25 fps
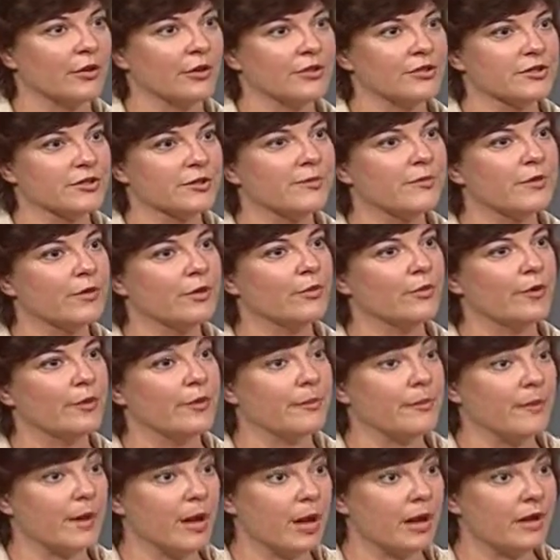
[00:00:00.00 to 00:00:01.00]
or something where the
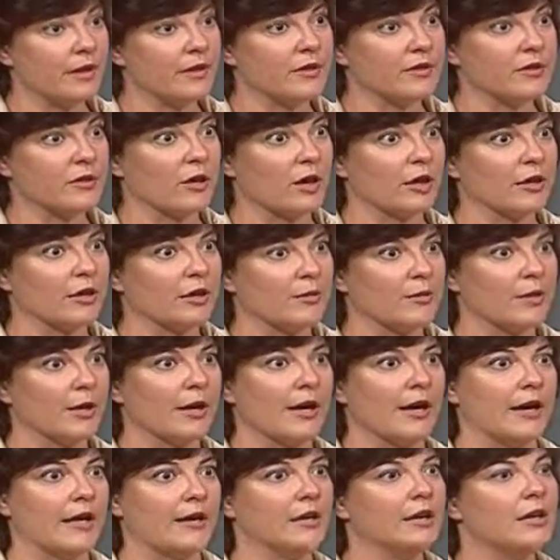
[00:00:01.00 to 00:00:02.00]
mind is
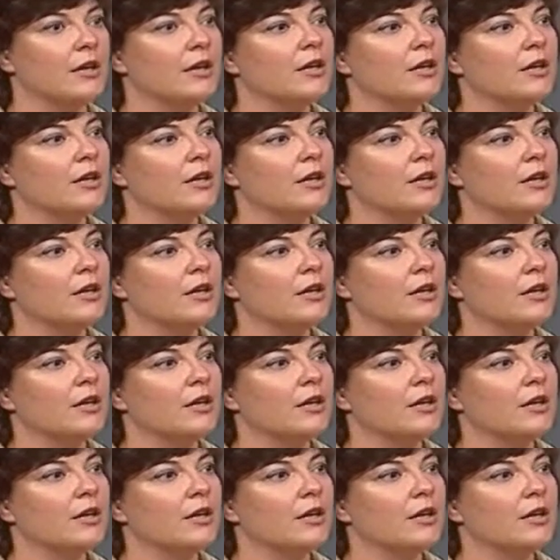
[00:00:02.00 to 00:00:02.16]
occupied